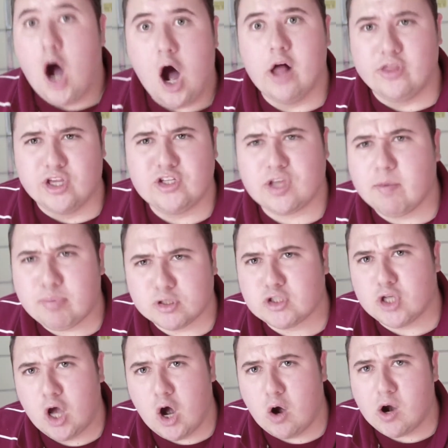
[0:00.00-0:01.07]
on this
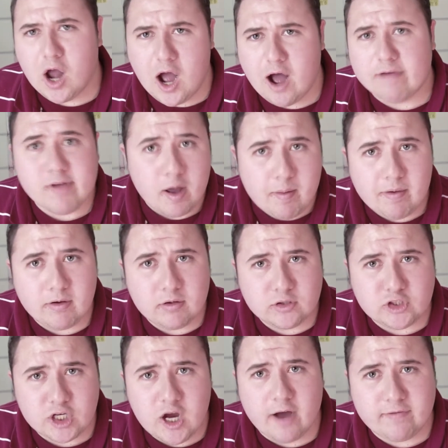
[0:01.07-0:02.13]
episode, uh,
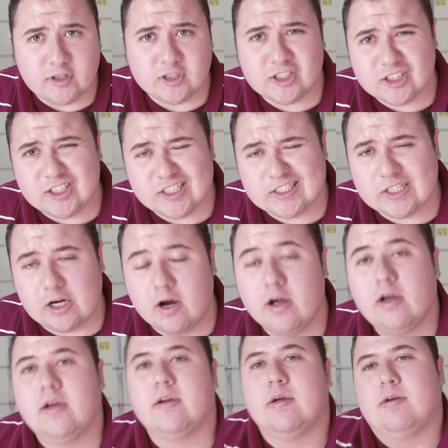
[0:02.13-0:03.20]
Shear versus Scissor.
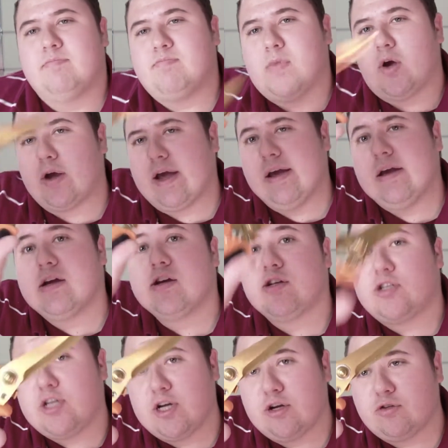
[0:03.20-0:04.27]
Okay,
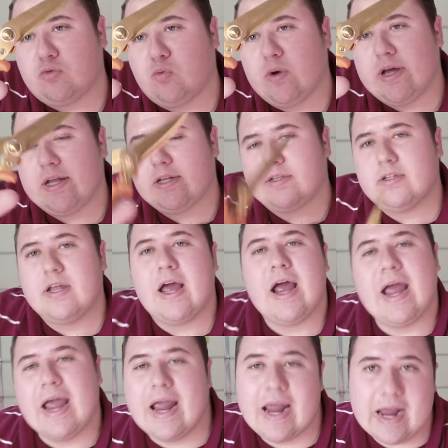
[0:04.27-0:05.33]
shears win
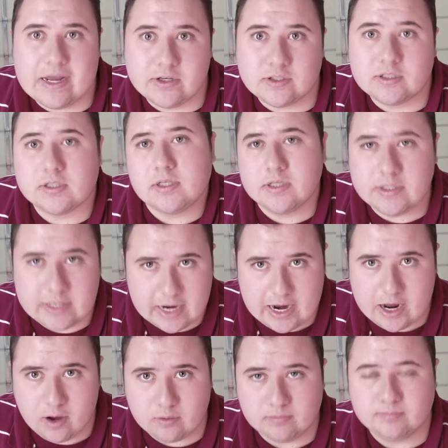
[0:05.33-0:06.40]
hands
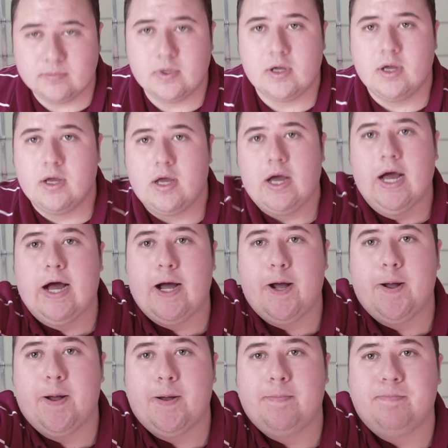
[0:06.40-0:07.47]
down.
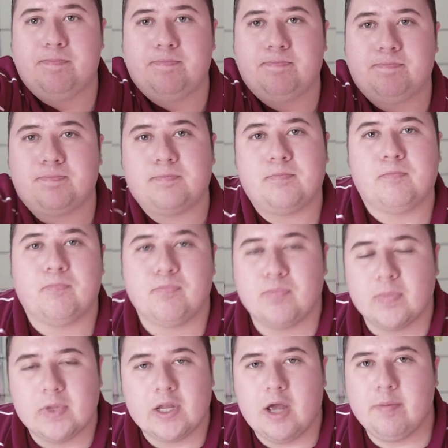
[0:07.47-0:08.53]
Uh,
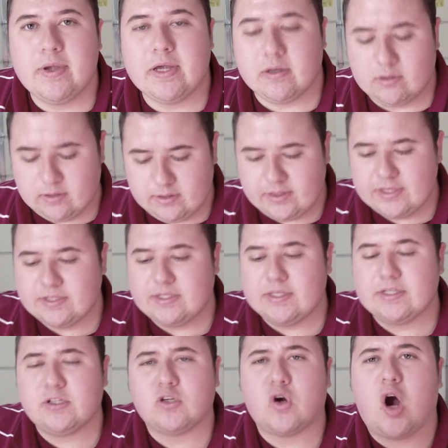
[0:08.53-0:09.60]
I mean, these
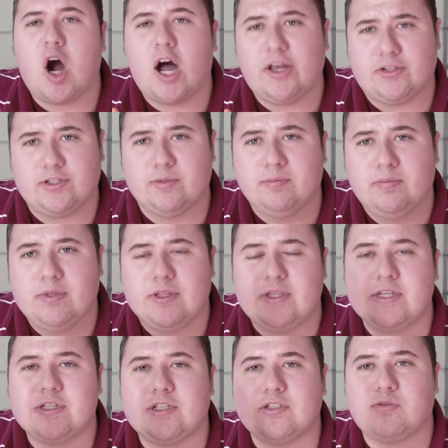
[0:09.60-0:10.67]
things are awesome.
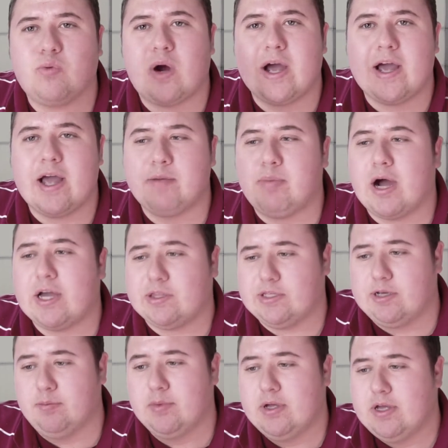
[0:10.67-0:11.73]
This is why I bought
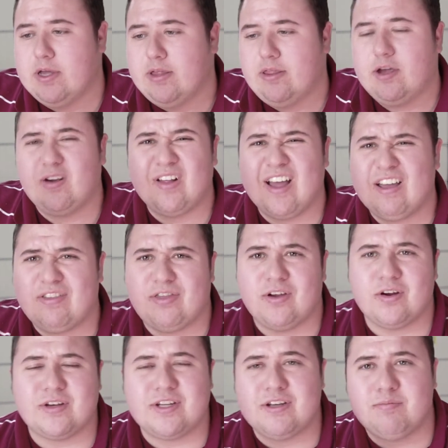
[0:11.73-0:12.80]
them. They're like
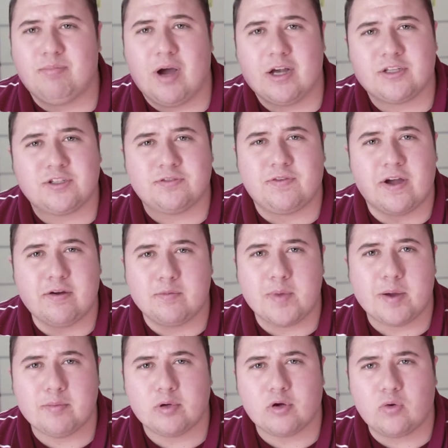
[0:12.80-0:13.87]
13 bucks if I
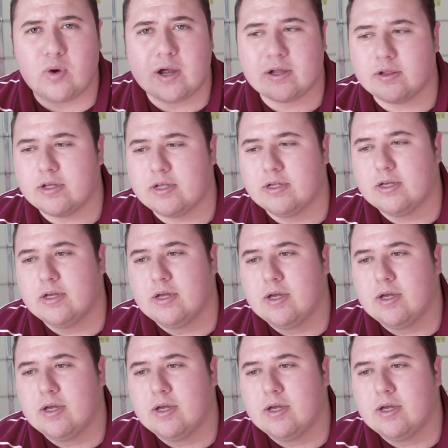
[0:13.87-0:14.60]
remember correctly,